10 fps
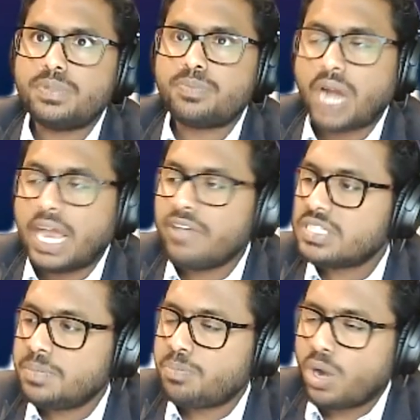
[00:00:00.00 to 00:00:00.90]

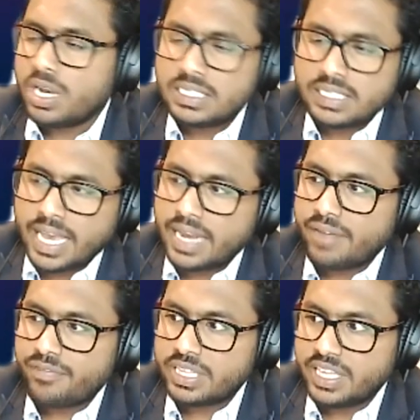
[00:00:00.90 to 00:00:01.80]
privacy policy and
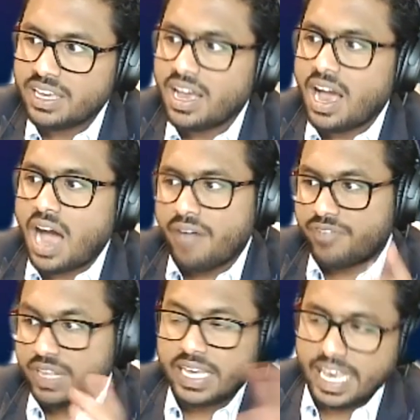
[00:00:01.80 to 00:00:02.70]
everything
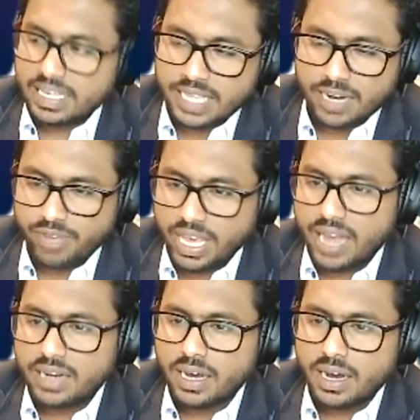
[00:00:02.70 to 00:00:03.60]
after the case that we
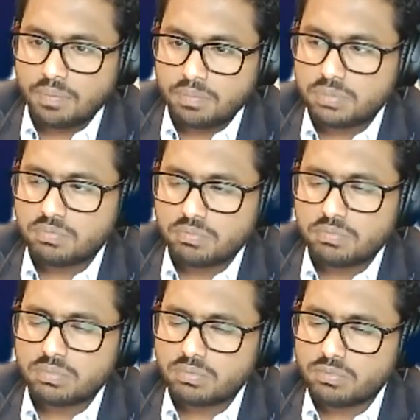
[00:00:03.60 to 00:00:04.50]
had
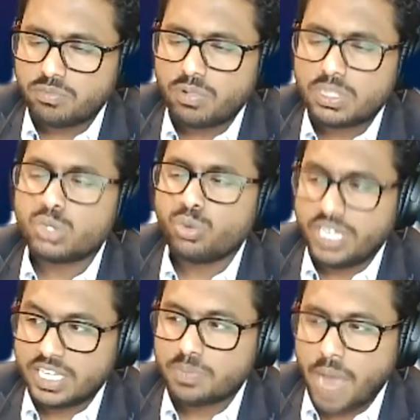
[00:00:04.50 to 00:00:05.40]
2
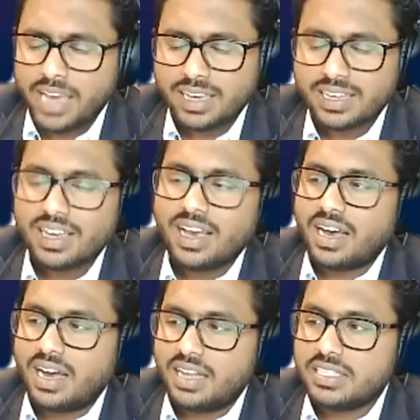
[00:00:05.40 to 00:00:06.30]
years back,
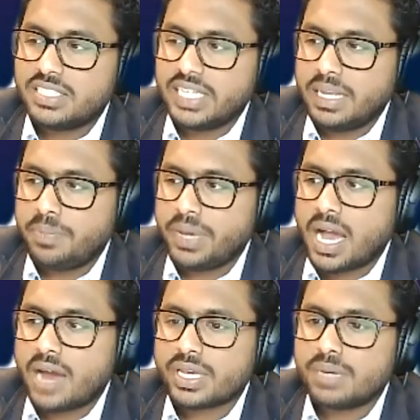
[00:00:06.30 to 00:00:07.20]
the
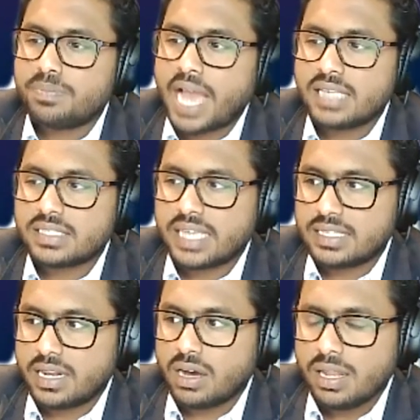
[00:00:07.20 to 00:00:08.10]
GDPR compliance case
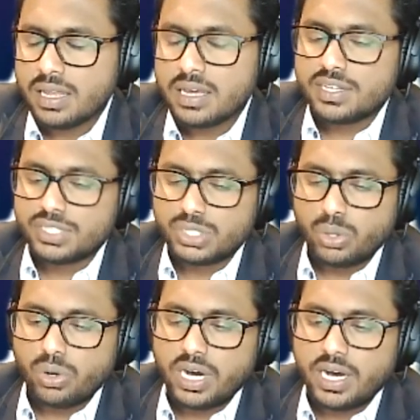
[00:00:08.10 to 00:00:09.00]
and all. So